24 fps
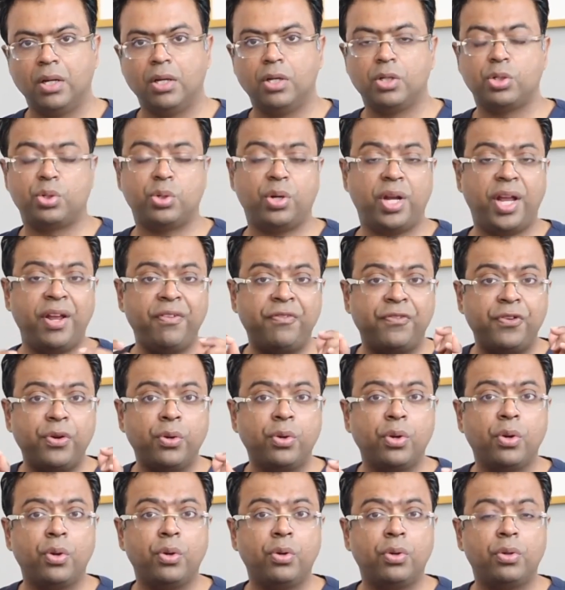So, if you
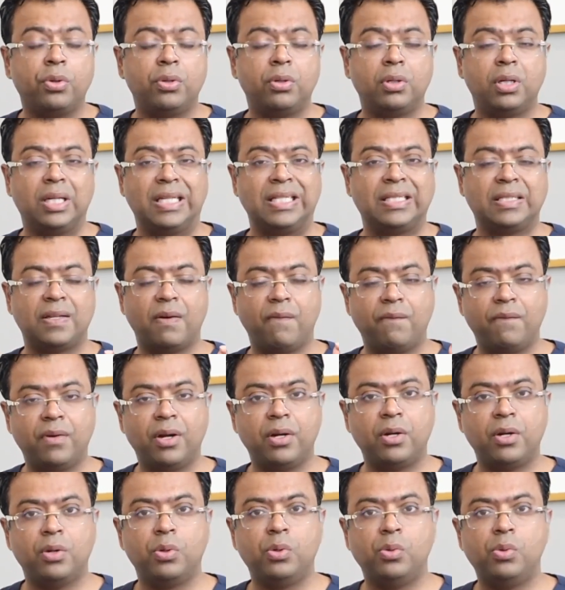know
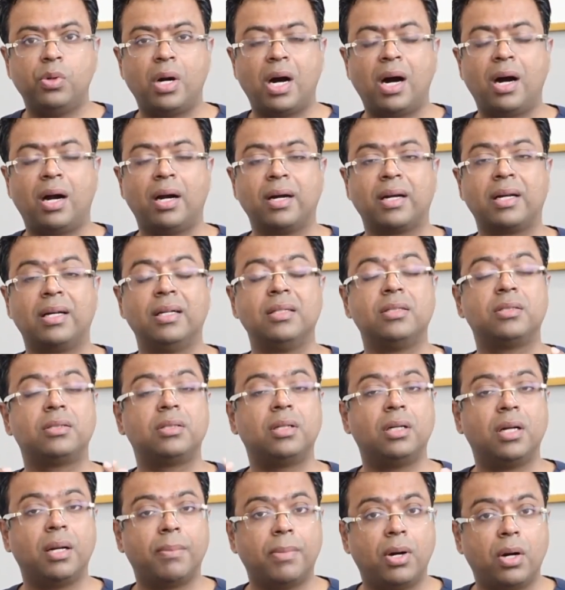someone who are
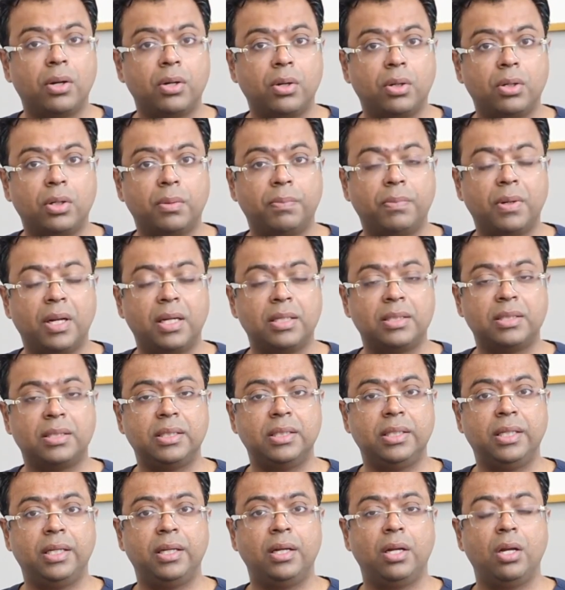concerned about
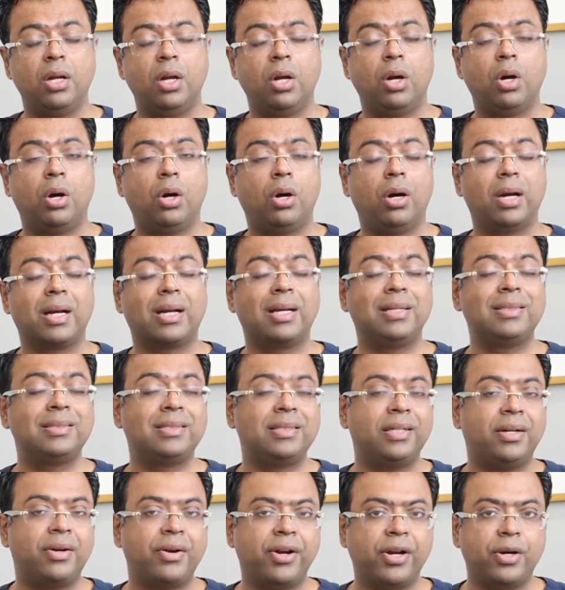otoplasty or
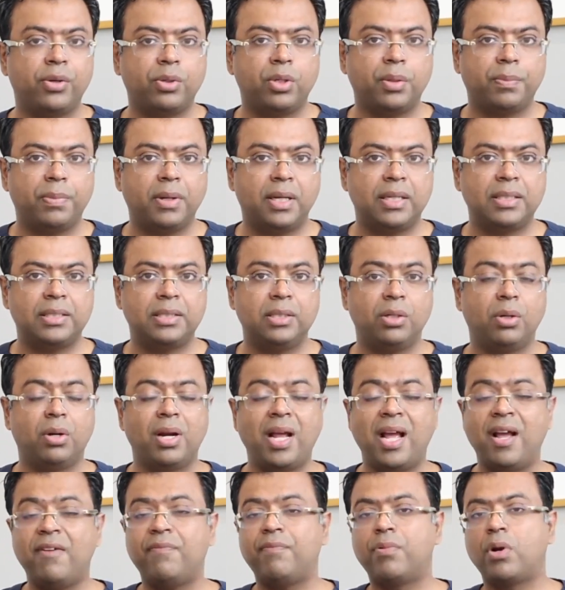considering otoplasty or
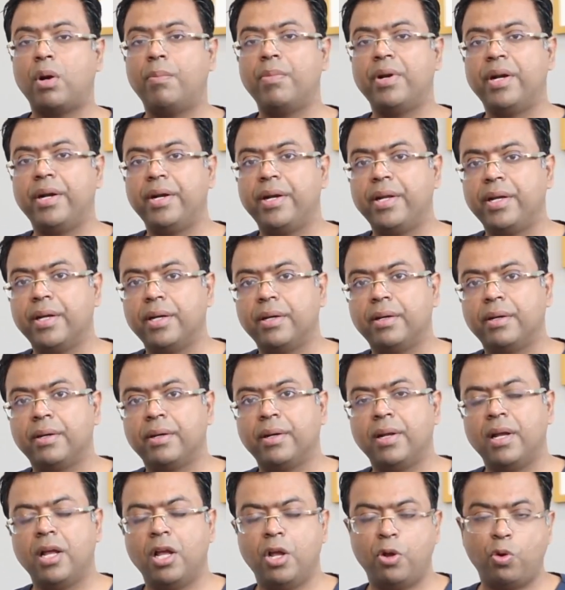have prominent ear,
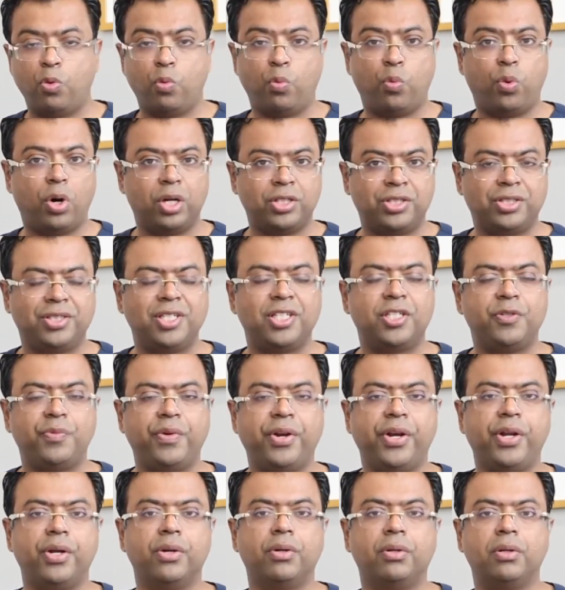watch this
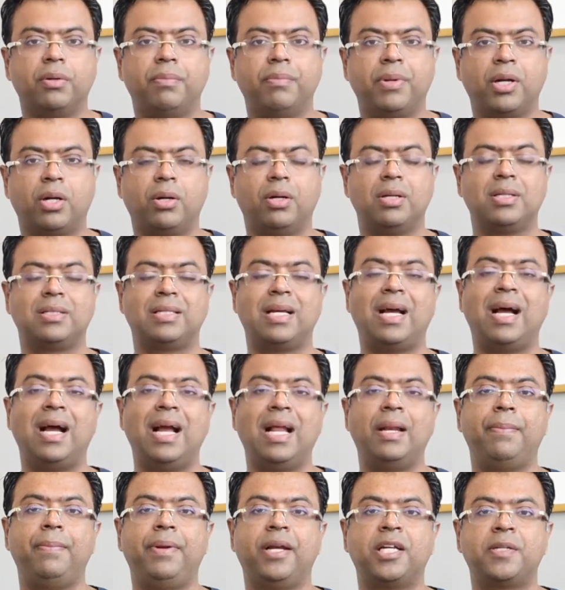video because
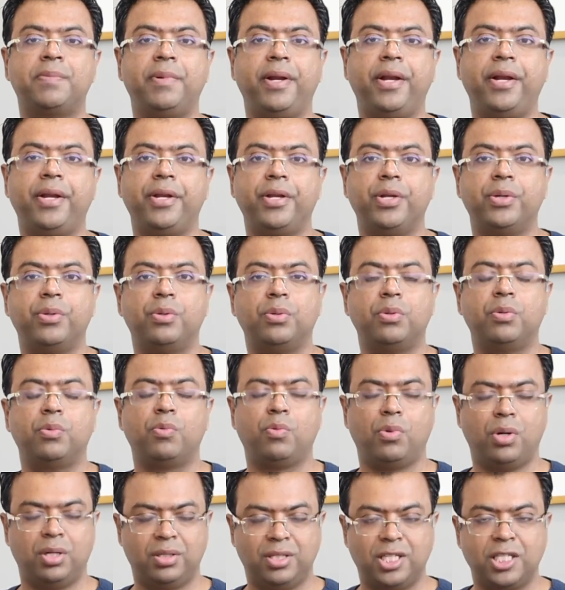I'll be explaining you
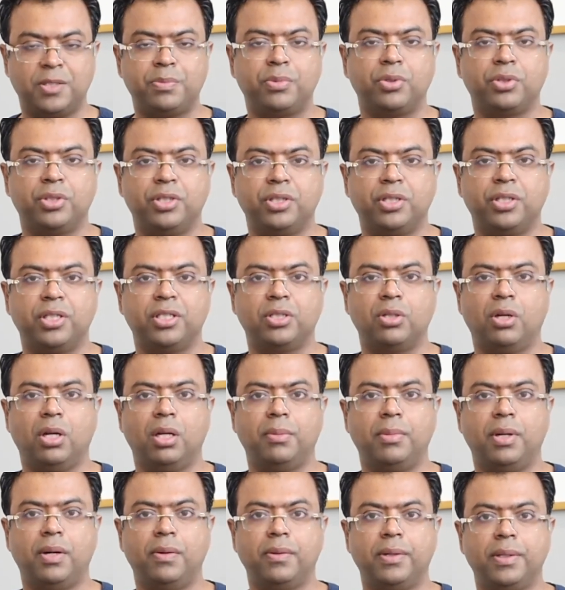what this procedure is all
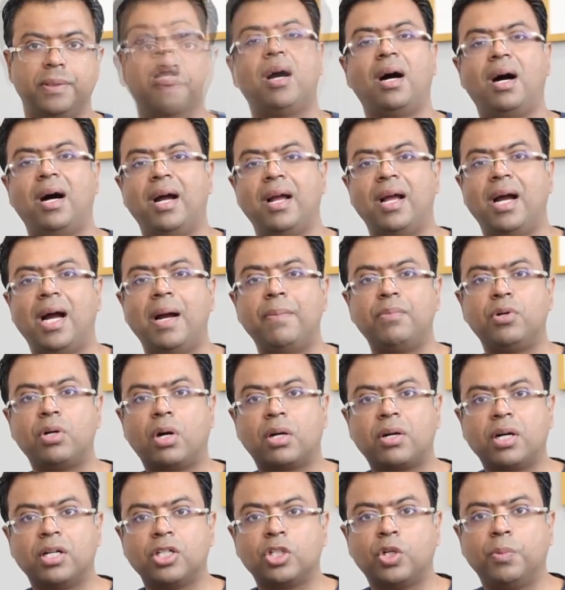about. Hi, I'm
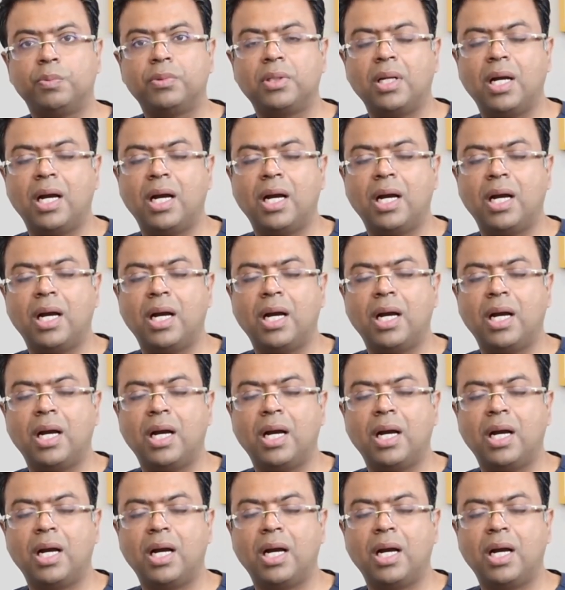Dr. Rajat Gupta.